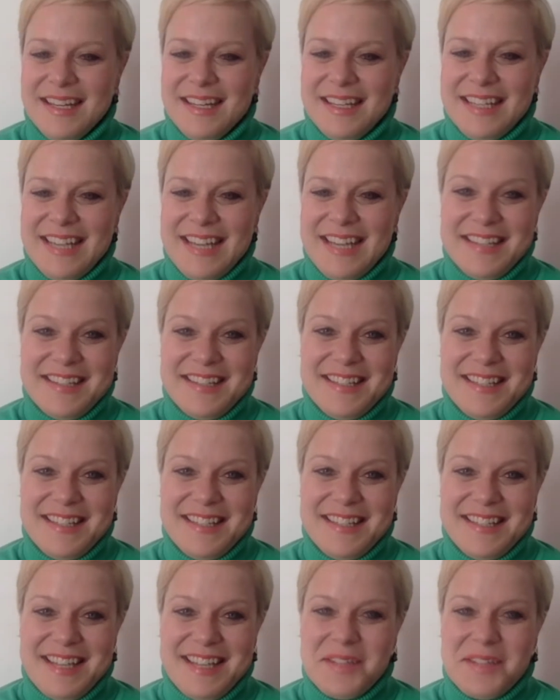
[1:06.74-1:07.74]
Yes,
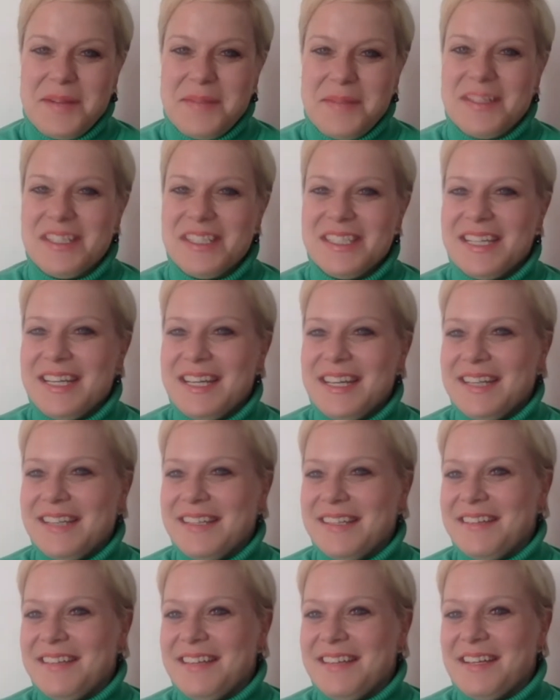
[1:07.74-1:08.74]
thank you, Emese,
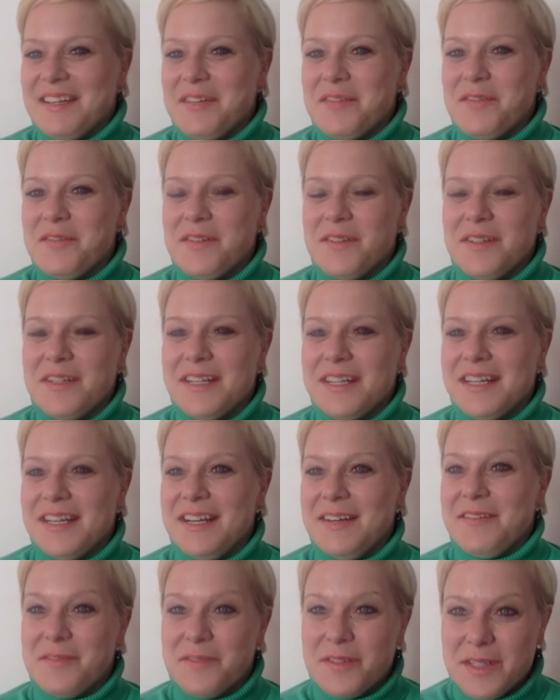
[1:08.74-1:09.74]
and thank you for
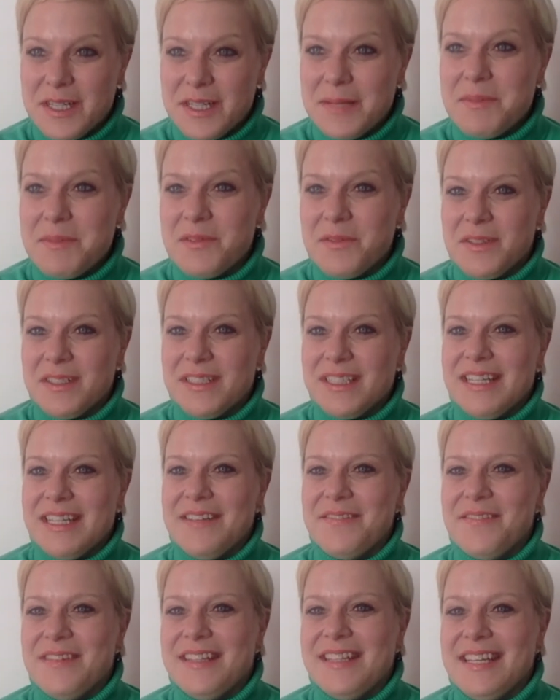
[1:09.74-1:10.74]
Forbes for the
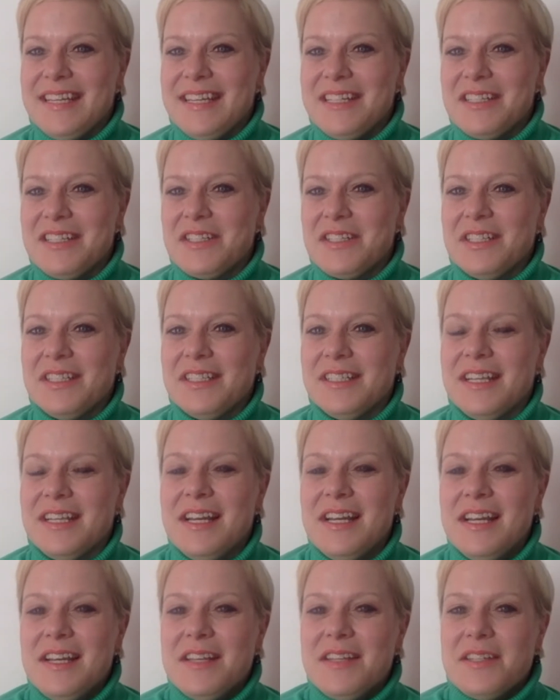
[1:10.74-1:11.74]
invitation.
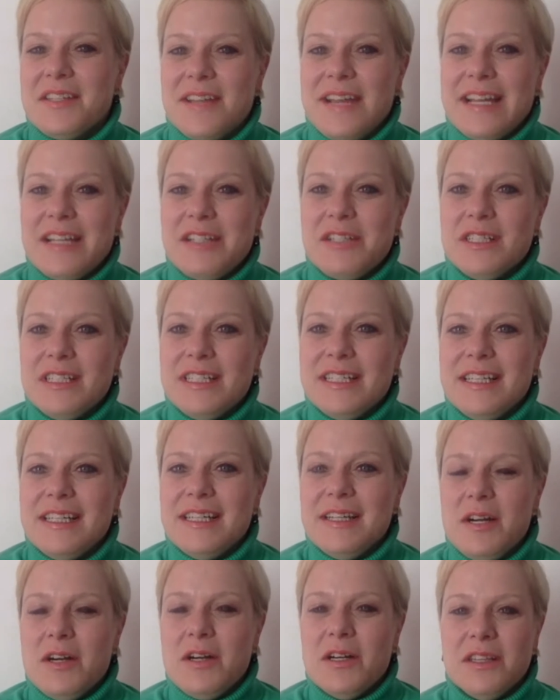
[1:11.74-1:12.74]
So
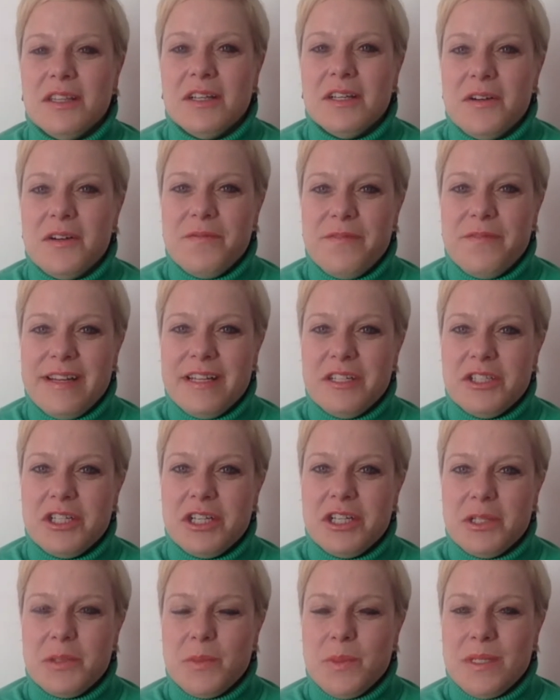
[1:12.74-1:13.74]
actually, Oktogon
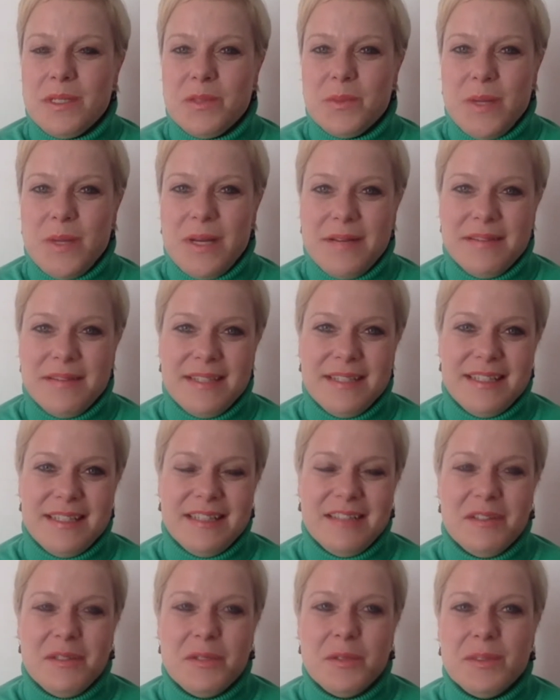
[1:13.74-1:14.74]
Ventures was founded
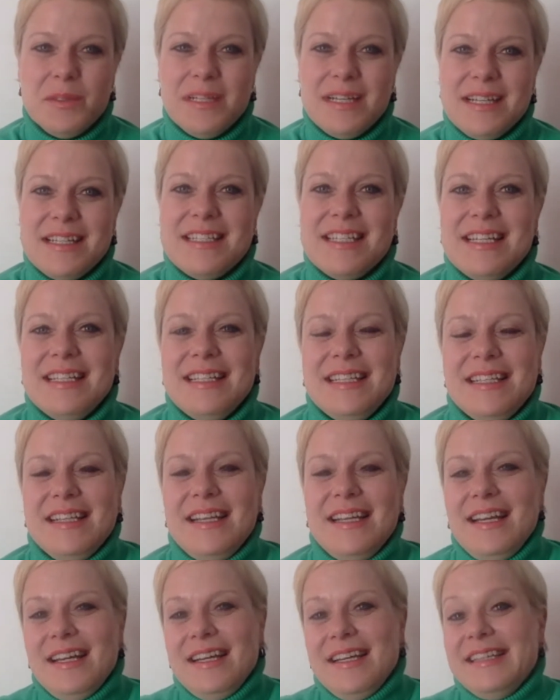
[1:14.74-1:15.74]
in
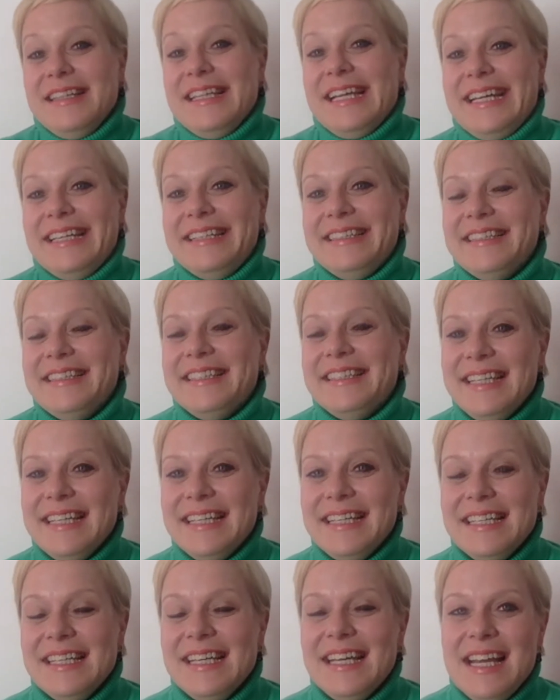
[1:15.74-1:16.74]

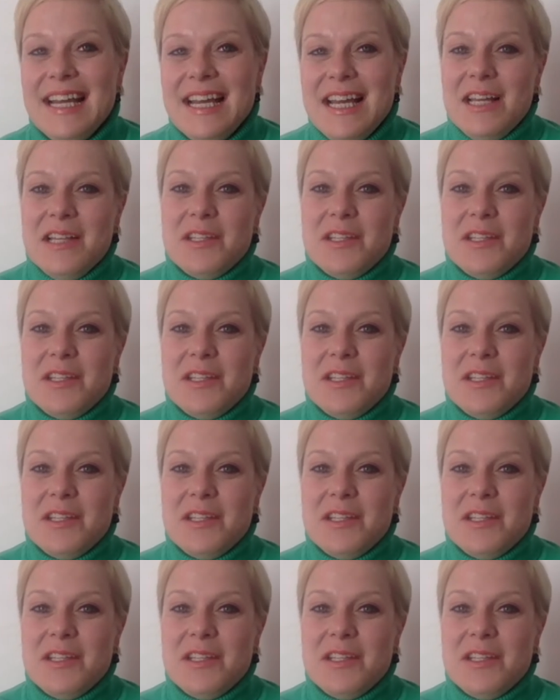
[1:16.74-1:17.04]
2019.